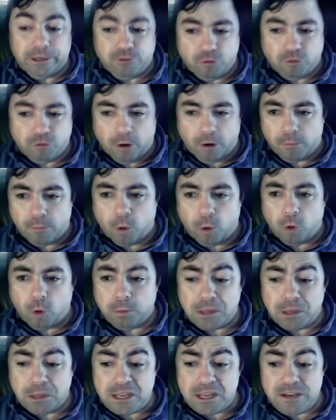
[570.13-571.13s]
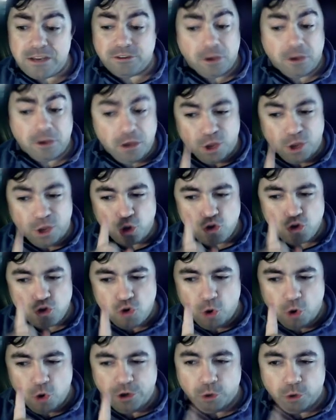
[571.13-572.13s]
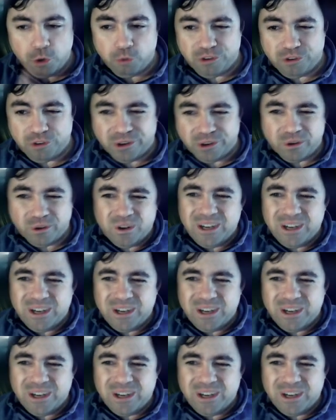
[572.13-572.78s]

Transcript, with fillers: Drum roll, please. Good news here.